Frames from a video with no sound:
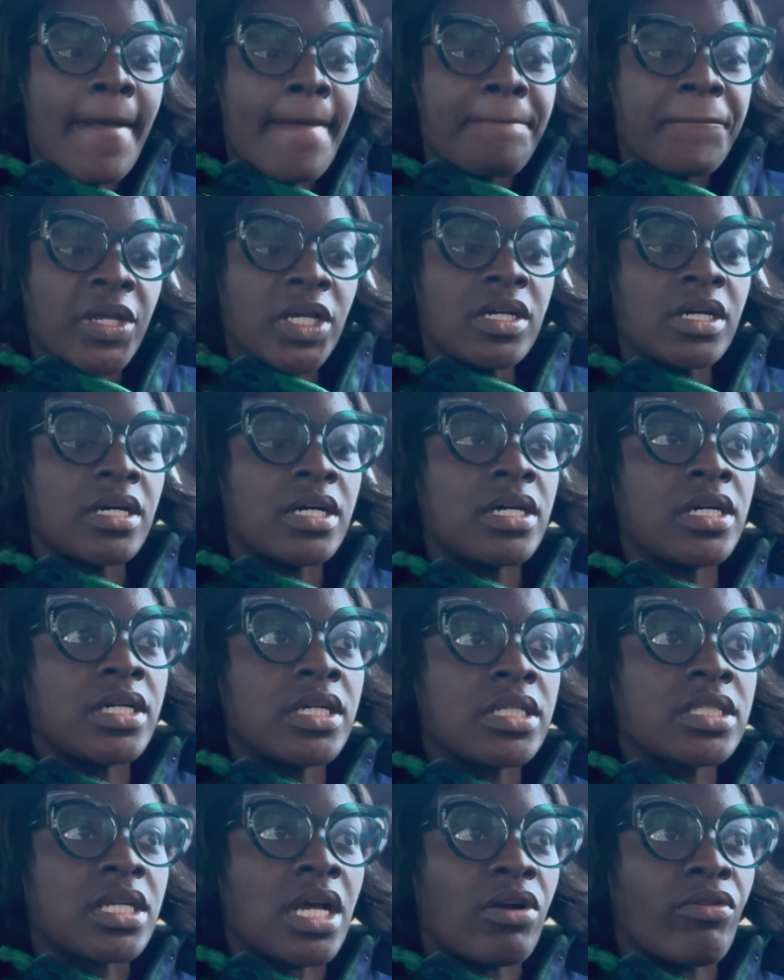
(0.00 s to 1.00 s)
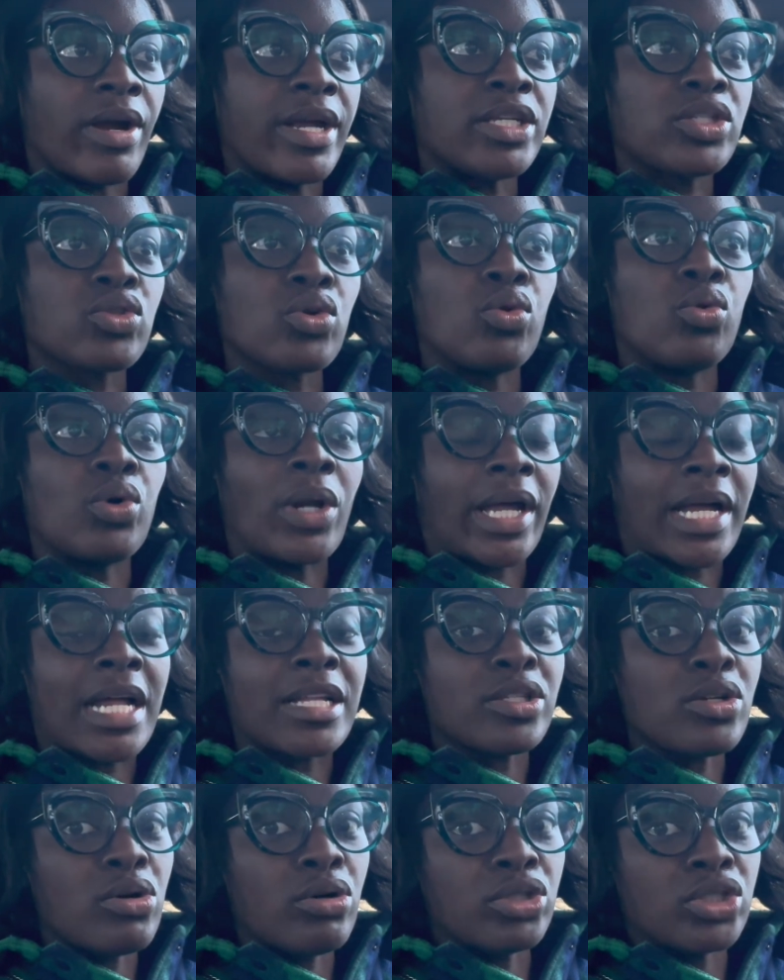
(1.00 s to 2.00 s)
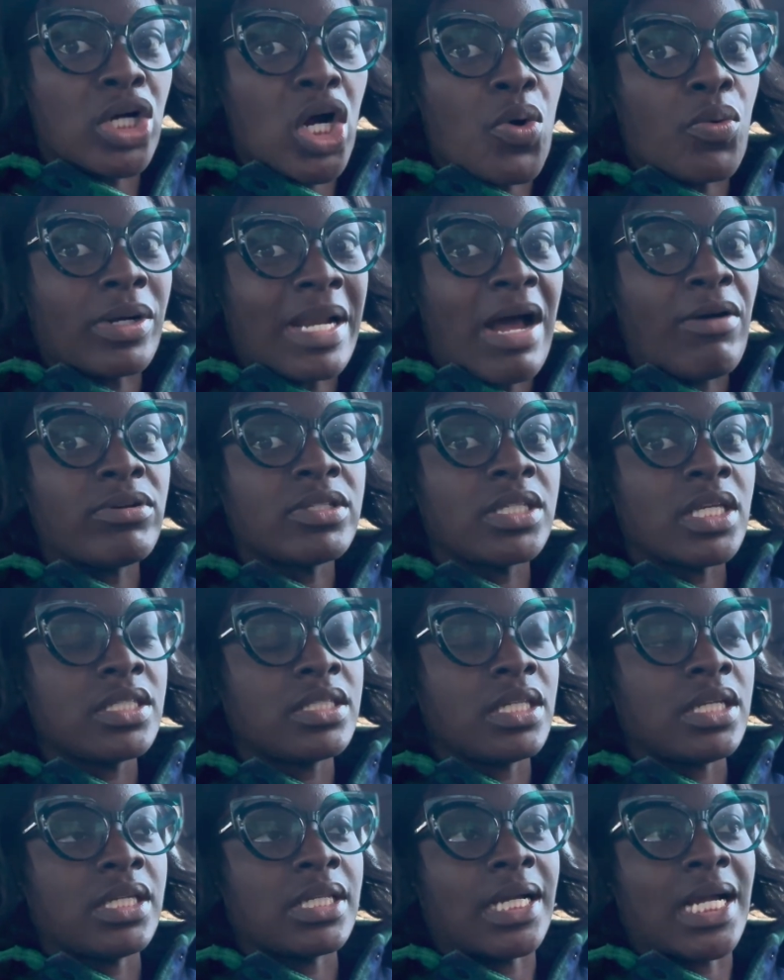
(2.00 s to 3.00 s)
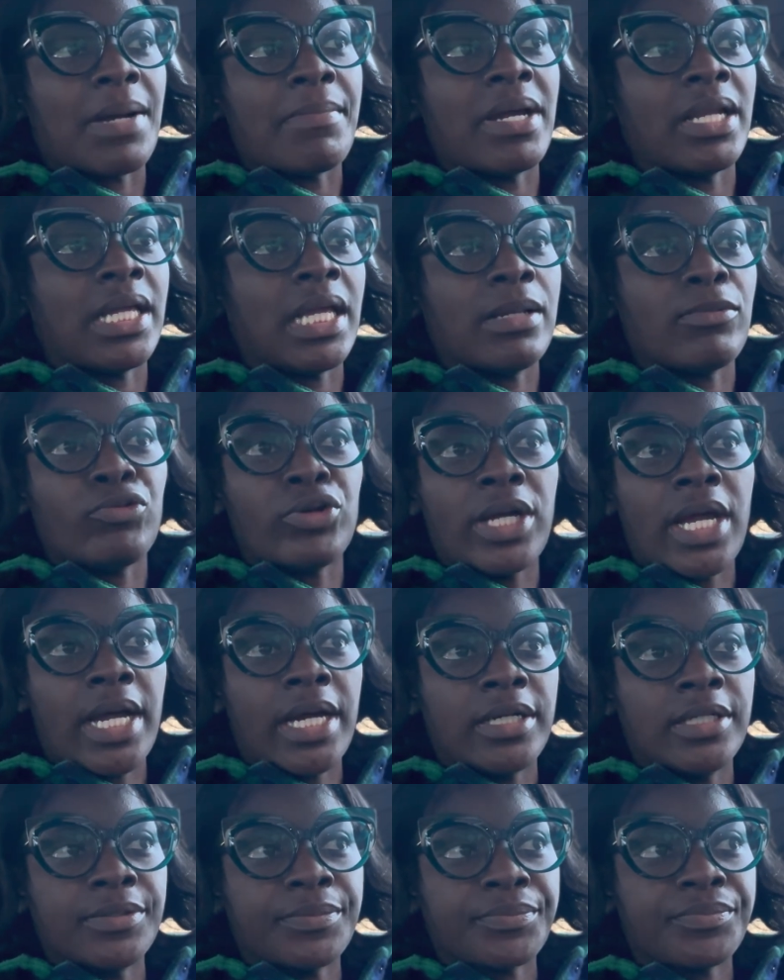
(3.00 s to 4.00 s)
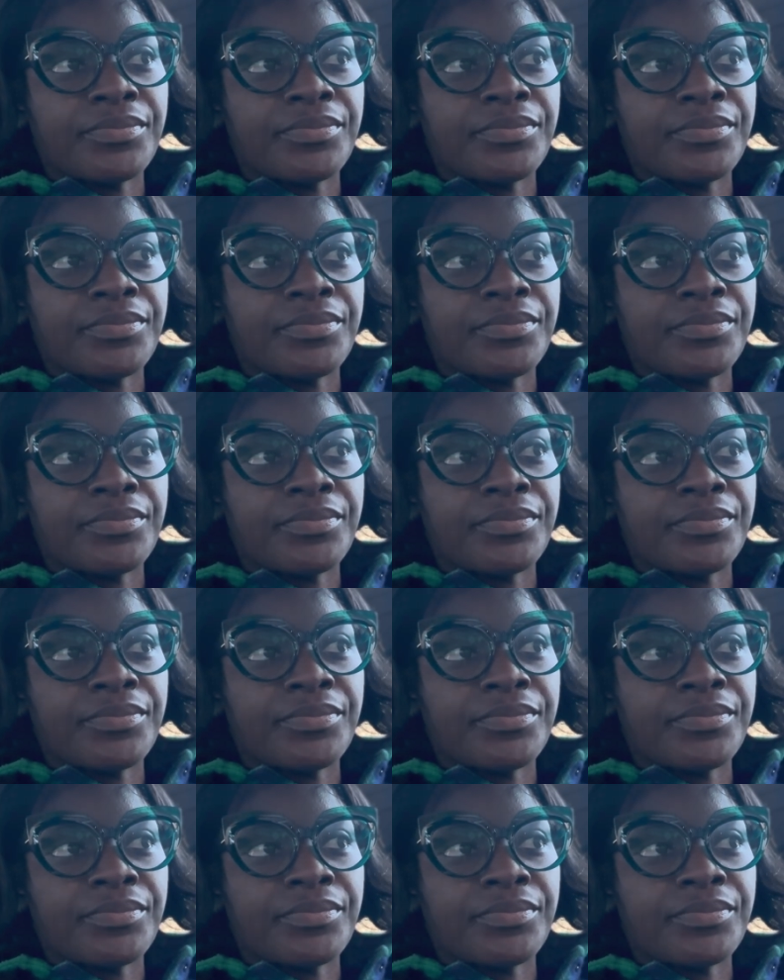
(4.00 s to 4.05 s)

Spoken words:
Because, all right, so like I told y'all, when I was 16, I got my name Rihanna.